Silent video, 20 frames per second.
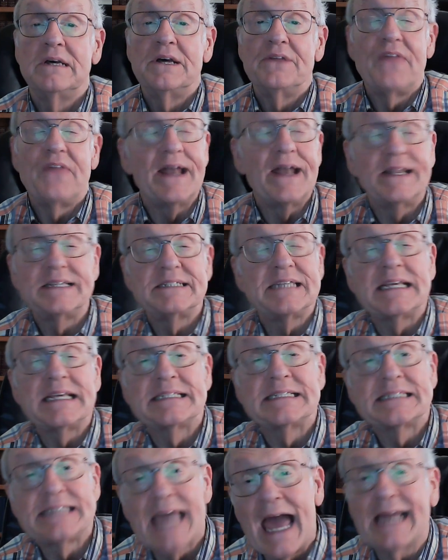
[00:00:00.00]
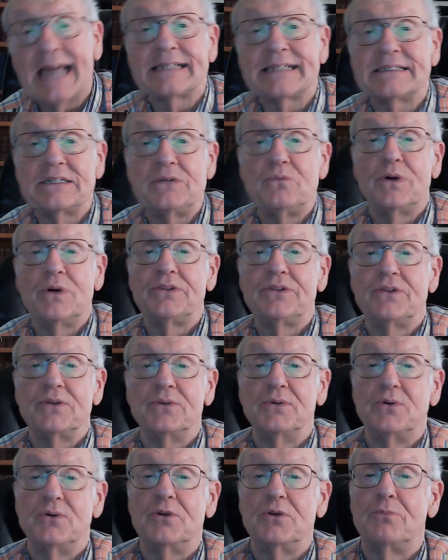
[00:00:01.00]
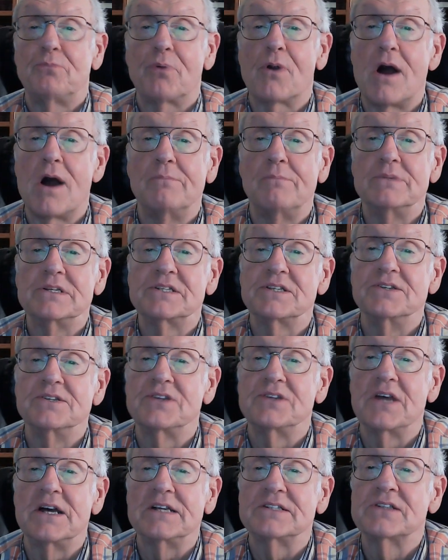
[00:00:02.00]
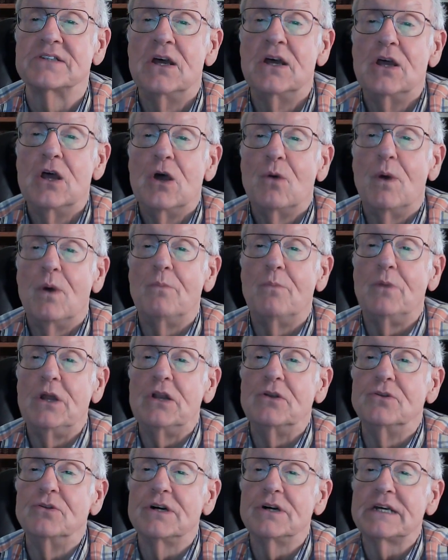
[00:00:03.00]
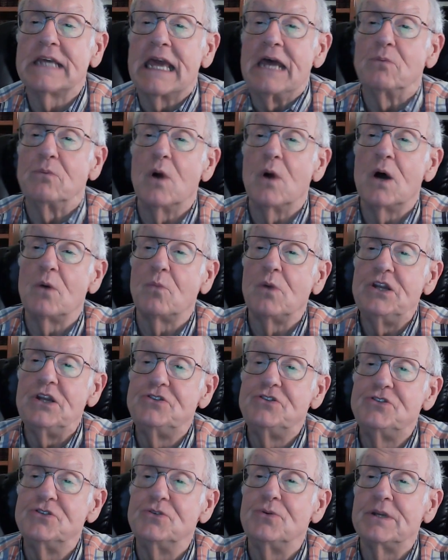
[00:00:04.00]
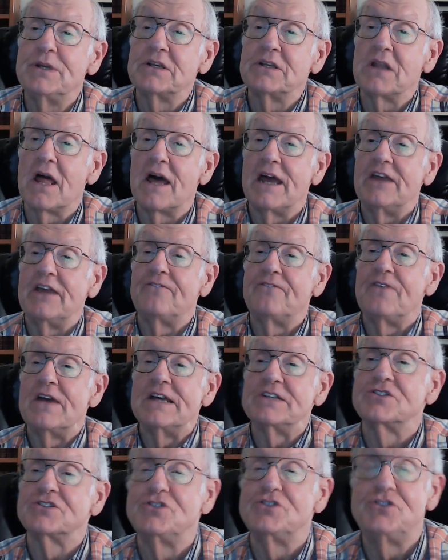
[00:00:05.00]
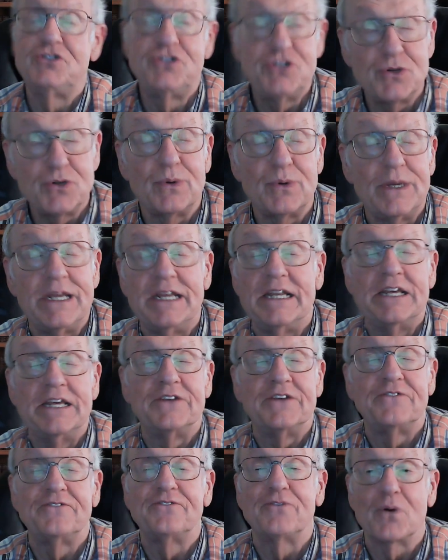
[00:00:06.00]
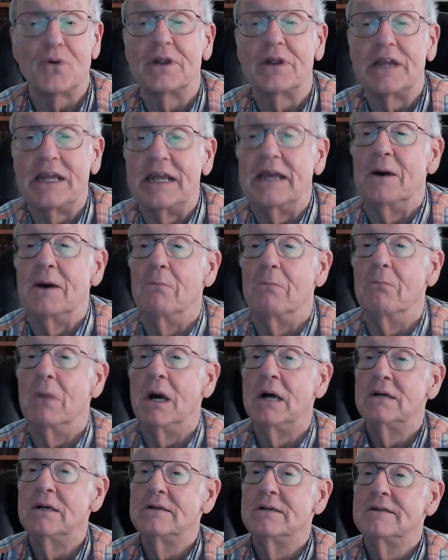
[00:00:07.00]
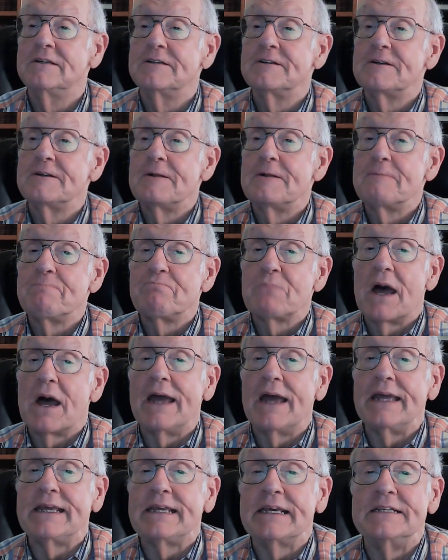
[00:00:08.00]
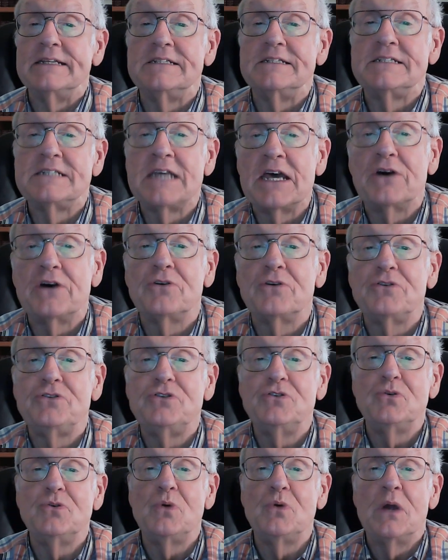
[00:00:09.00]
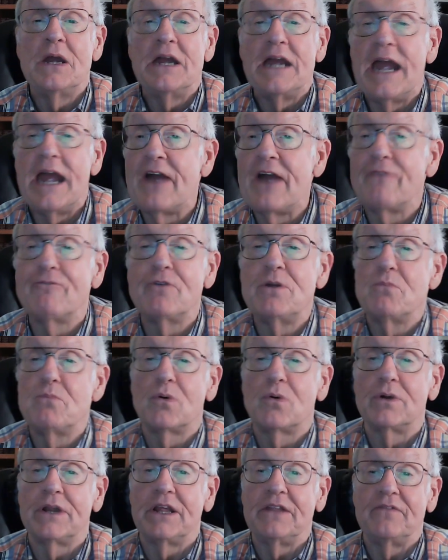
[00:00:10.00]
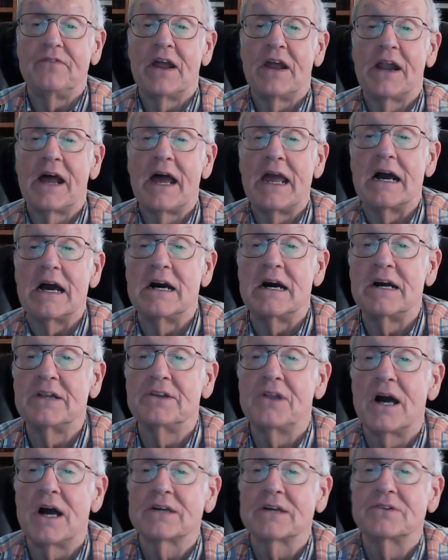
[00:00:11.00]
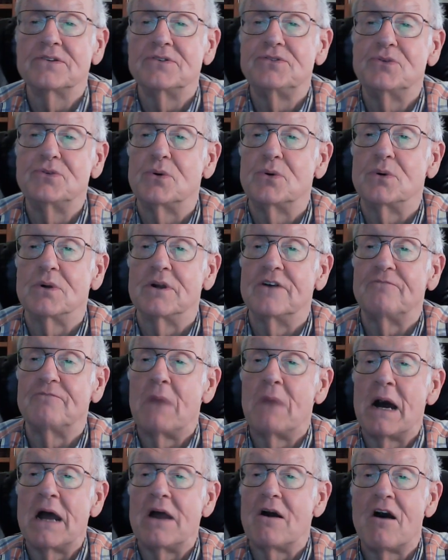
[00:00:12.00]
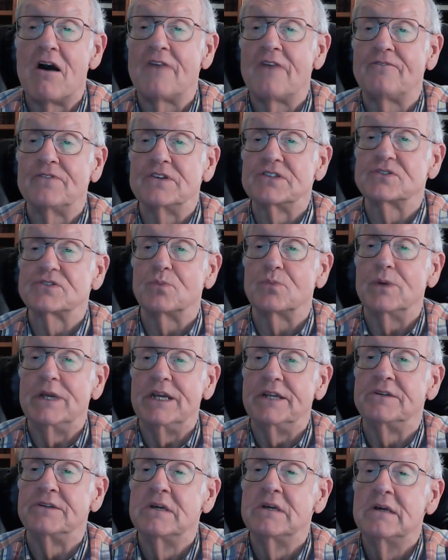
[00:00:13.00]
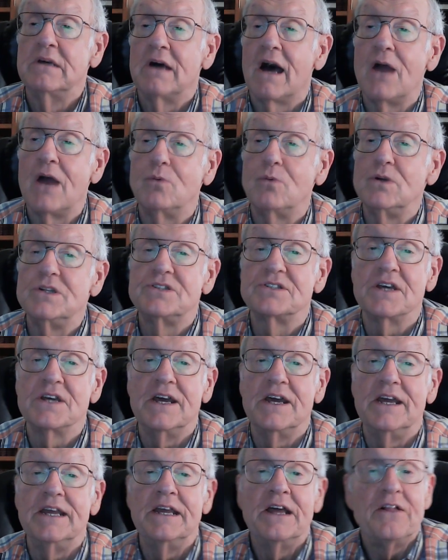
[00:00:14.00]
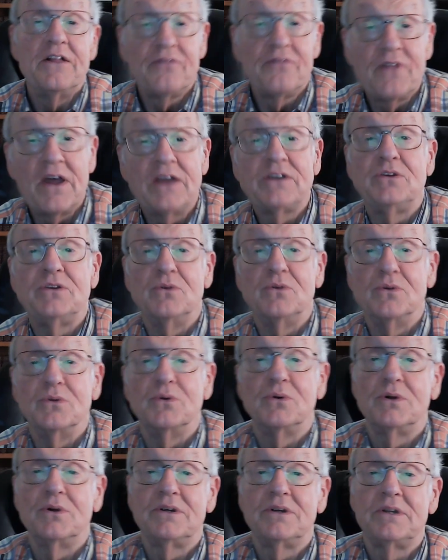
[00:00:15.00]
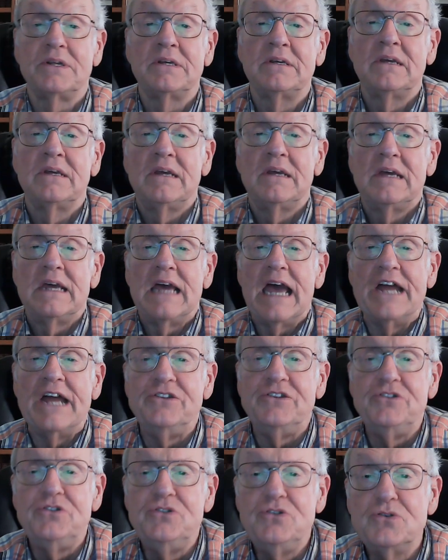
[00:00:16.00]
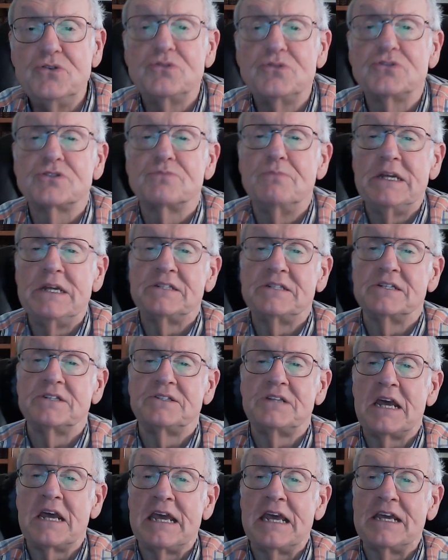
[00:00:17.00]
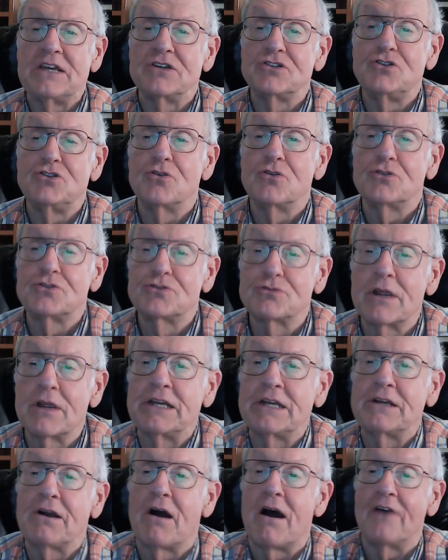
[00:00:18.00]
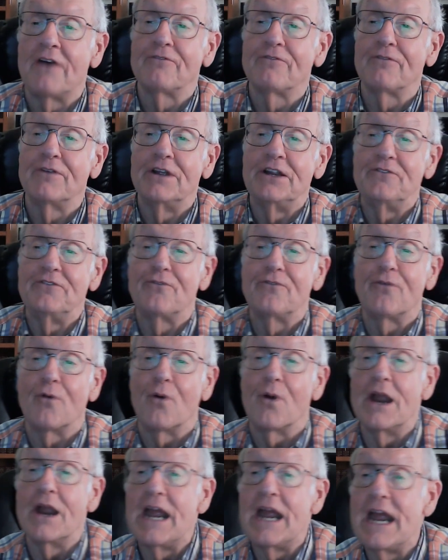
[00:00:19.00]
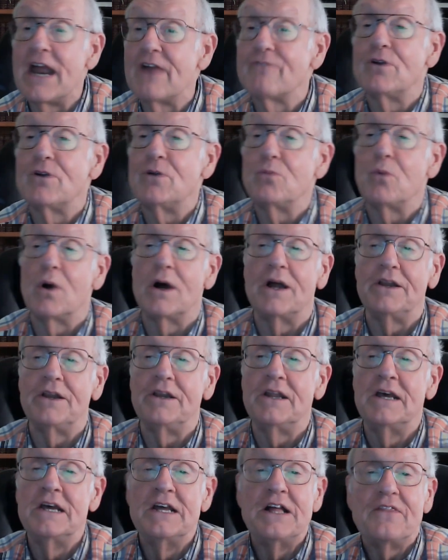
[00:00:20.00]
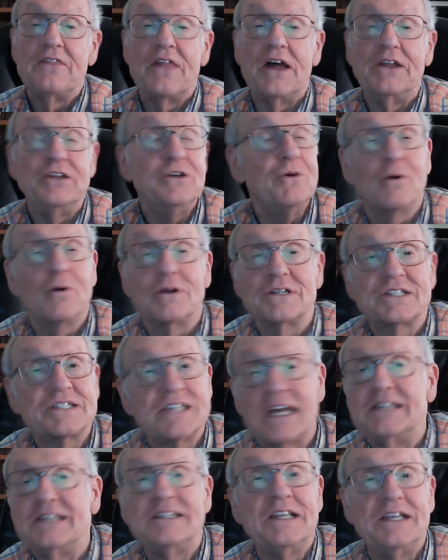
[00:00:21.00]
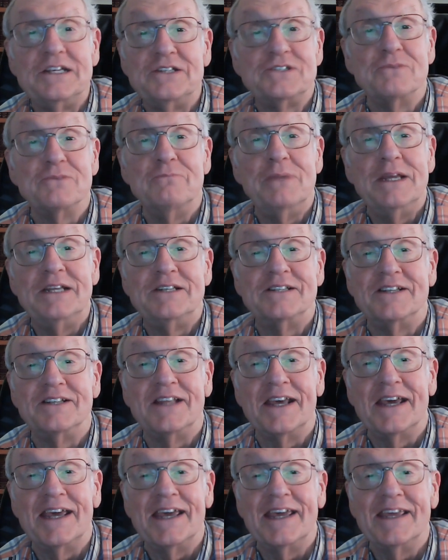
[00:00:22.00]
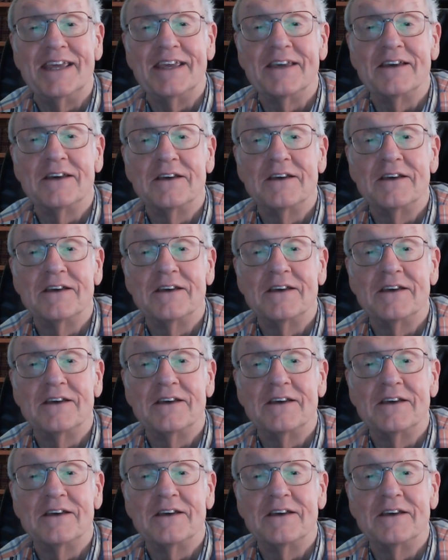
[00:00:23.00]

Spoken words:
That is exactly what the Lord promises us when we look at what we do in life as doing it for Him. I can tell you every morning that I unlock the door of my office suite, I would say, "Thank you, Lord, and use me today as your drink offering for everyone that you are sending to me today."